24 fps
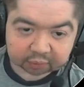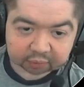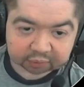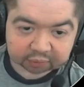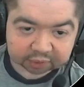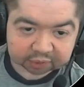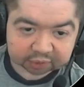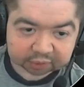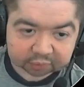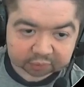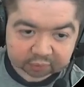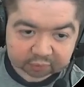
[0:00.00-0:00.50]

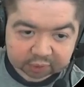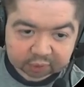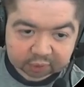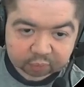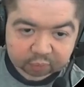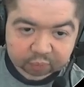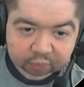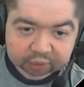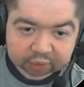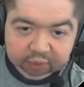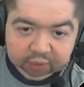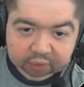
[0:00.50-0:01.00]
right, so now
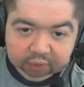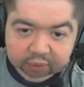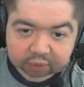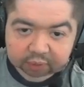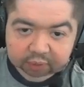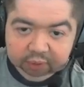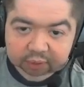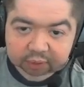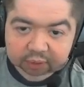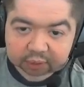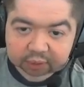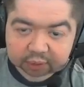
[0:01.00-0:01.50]
we're
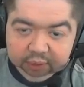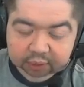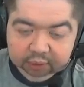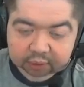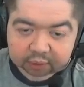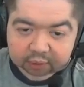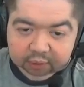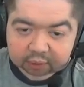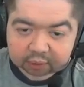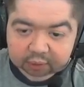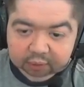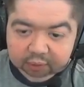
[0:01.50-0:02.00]
gonna
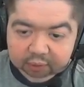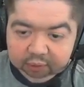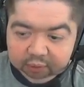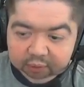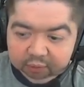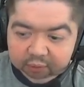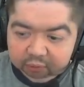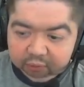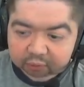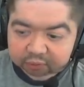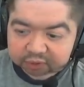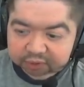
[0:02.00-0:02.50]

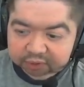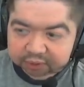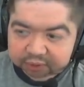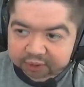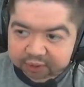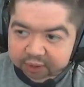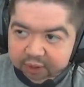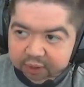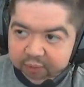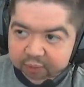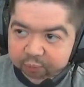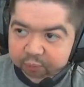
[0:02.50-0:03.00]
close the
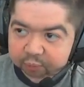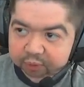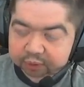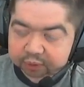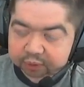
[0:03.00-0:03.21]
game.